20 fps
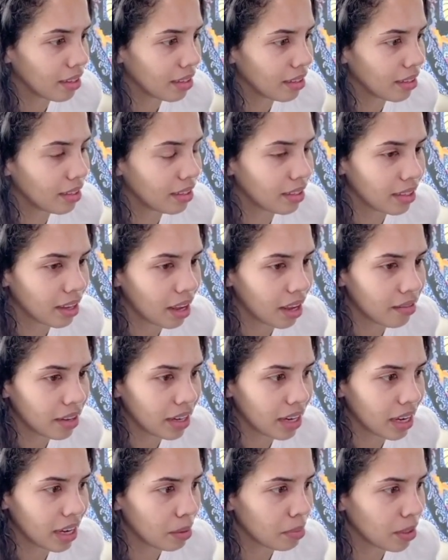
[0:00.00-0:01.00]

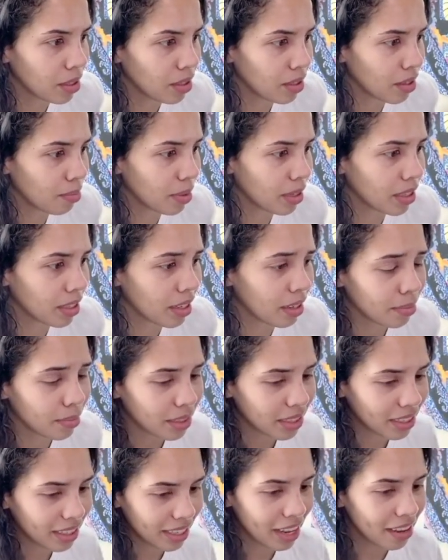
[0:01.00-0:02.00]
seven
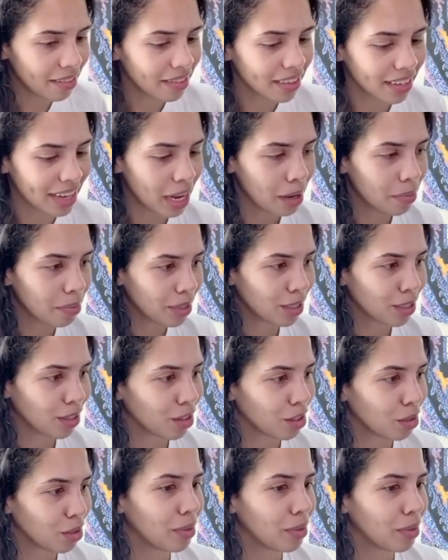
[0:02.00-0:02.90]
episodes